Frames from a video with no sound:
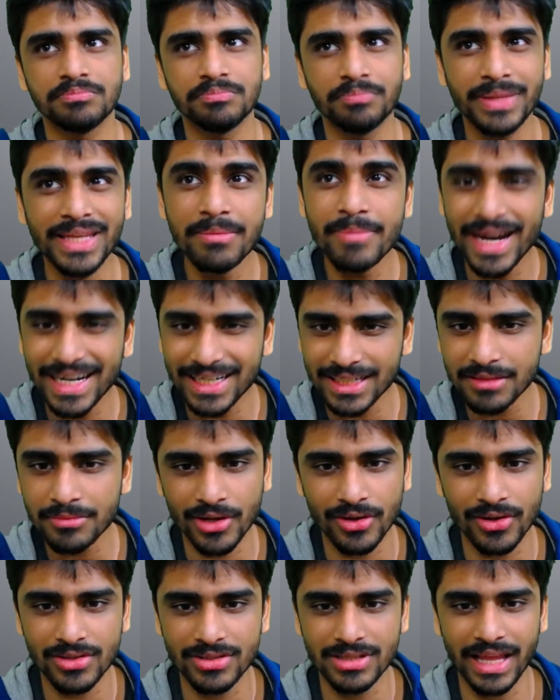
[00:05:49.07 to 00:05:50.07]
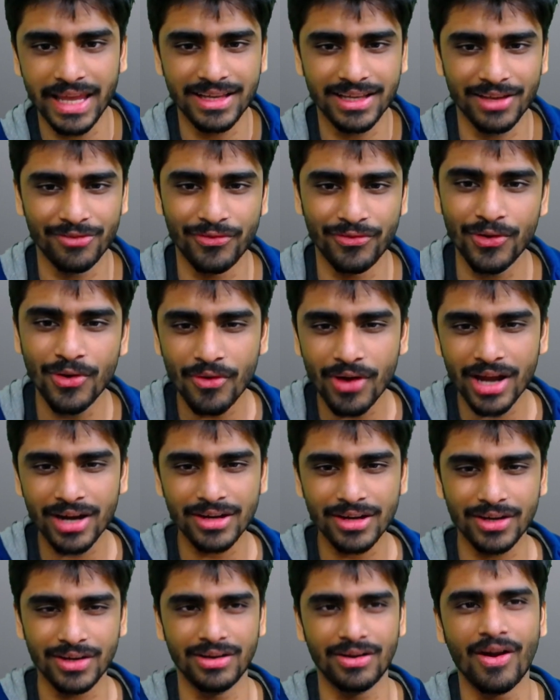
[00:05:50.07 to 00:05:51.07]
be better, because like if you are
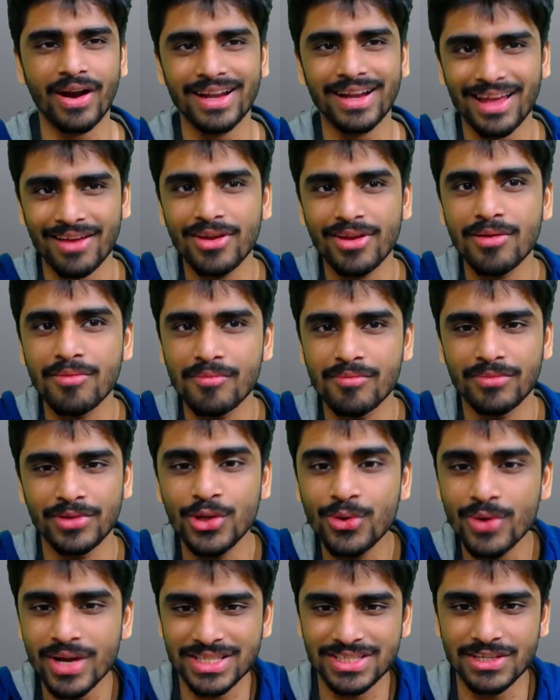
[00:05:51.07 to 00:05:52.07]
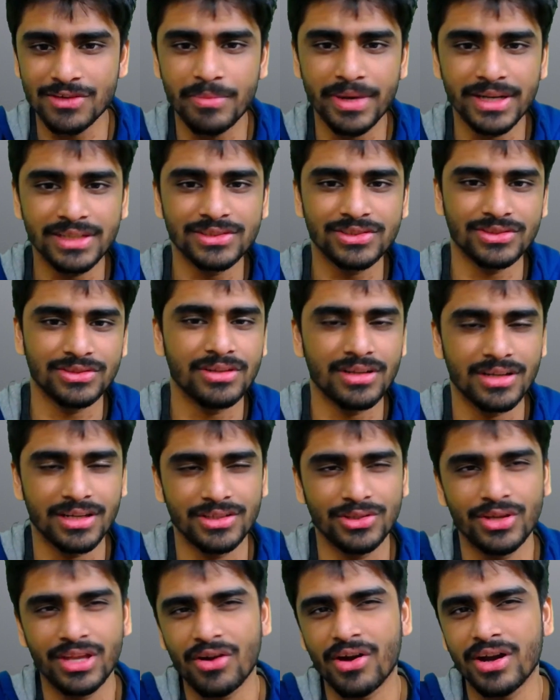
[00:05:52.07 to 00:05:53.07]
not having new achievements,
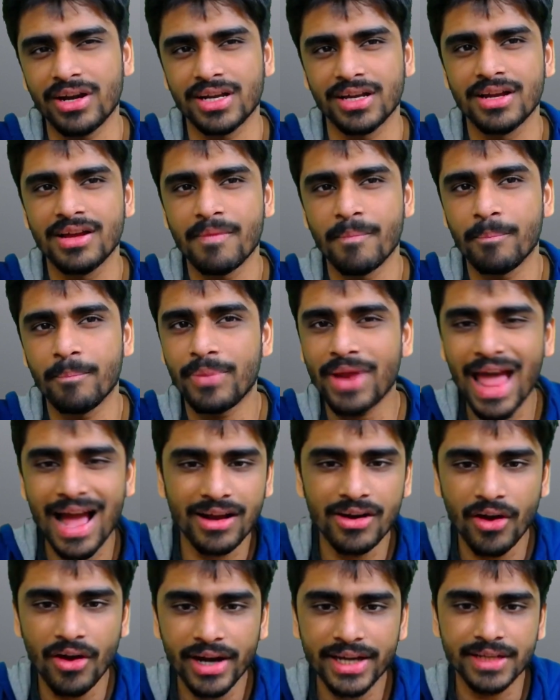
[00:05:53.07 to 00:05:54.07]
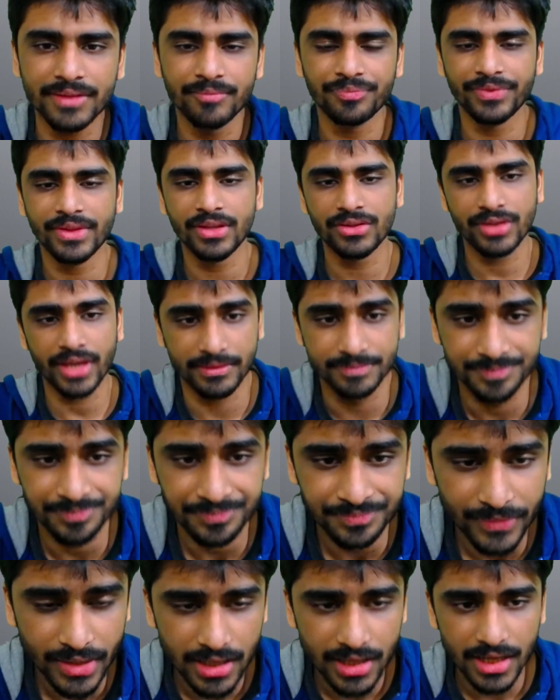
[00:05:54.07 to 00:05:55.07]
you cannot brag a lot. So
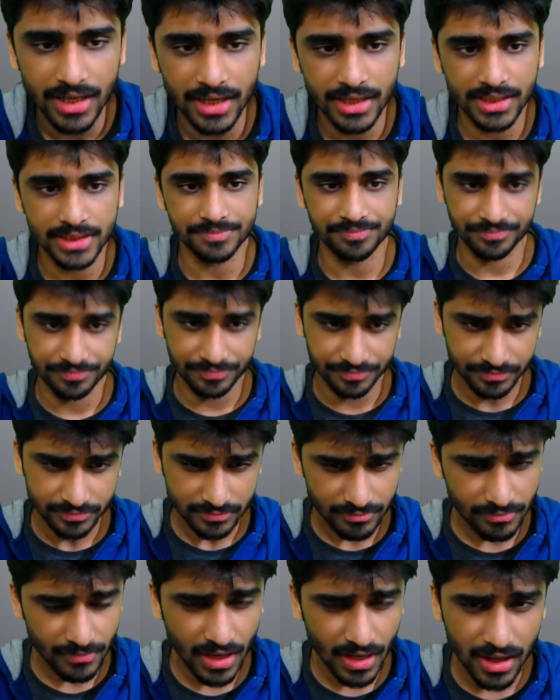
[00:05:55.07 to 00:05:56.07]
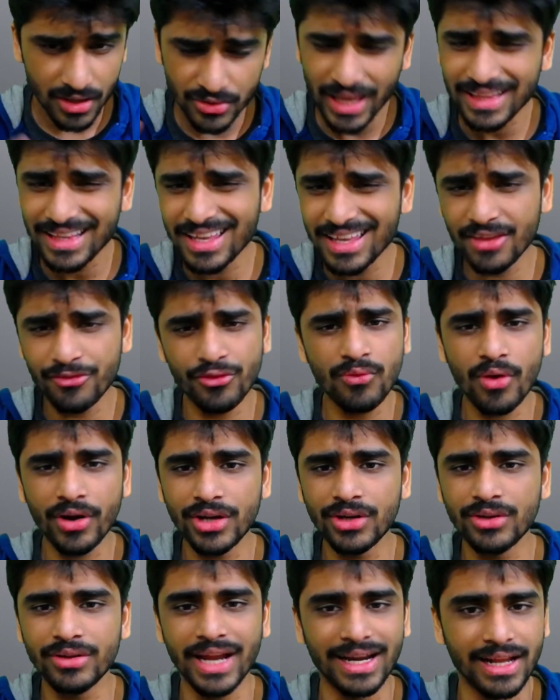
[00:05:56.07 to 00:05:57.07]
yeah, I think if you
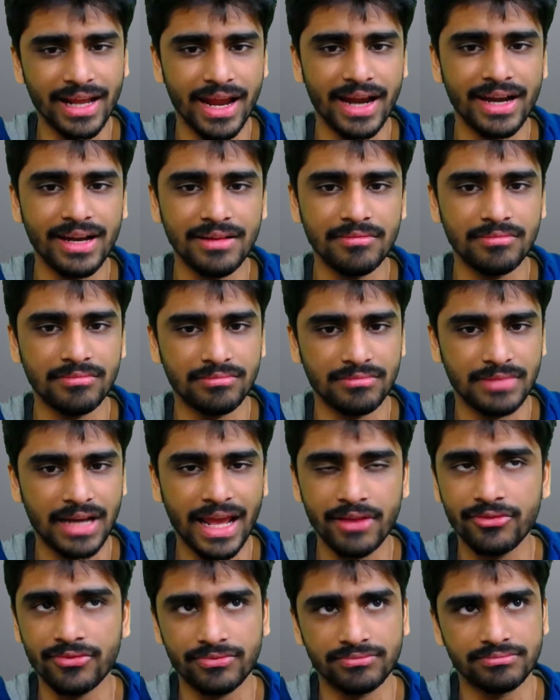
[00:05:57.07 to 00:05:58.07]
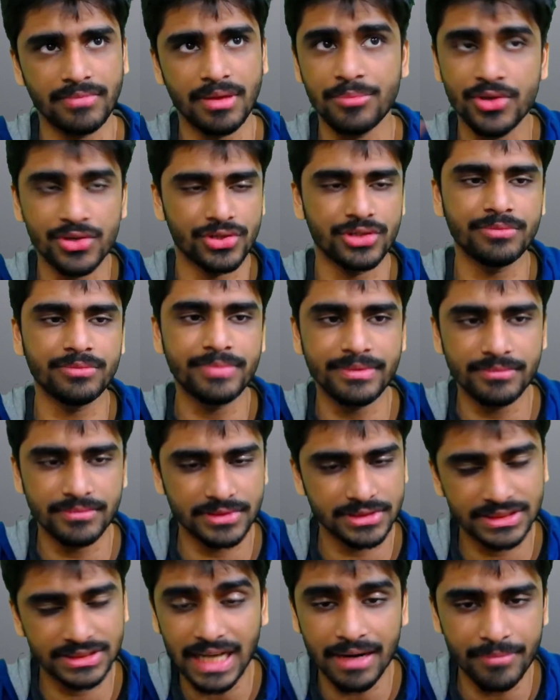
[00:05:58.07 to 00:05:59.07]
want to get ahead in life, maybe you should
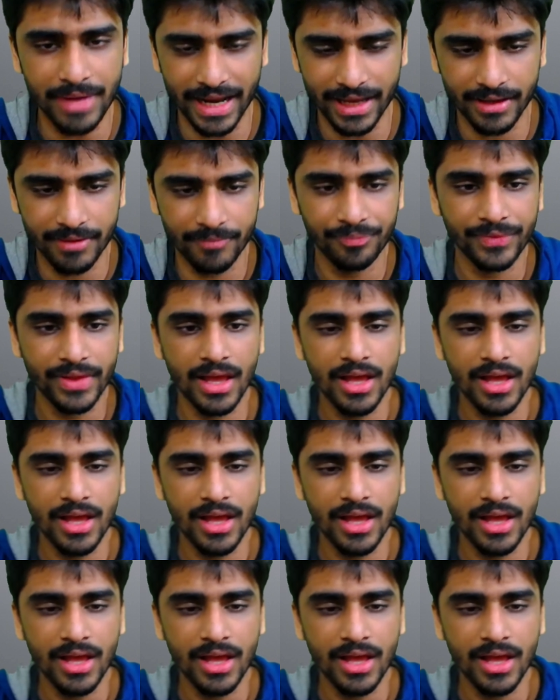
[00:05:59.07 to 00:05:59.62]
start bragging.